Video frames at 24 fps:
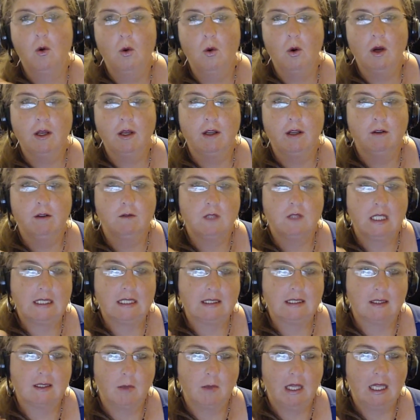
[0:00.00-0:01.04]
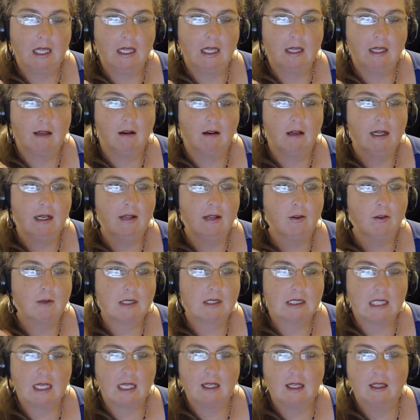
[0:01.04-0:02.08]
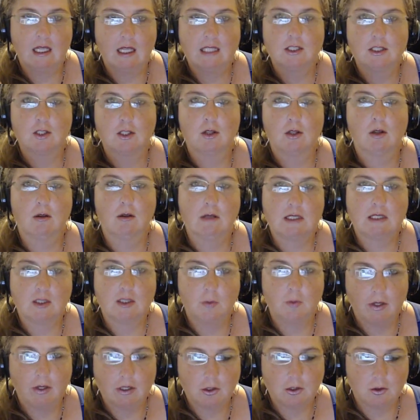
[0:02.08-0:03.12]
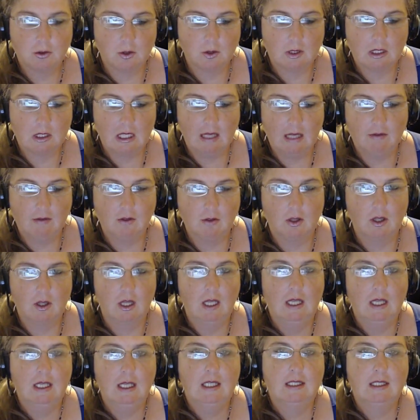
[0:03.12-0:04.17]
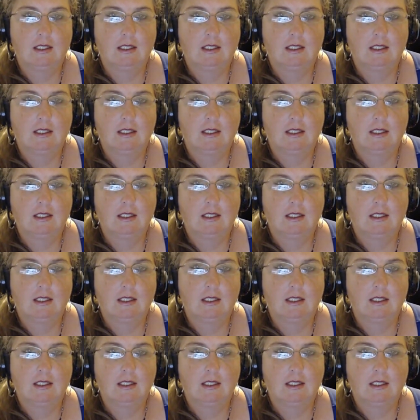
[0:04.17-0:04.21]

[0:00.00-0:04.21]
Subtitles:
or you've done some healing on either a psychological or a spiritual level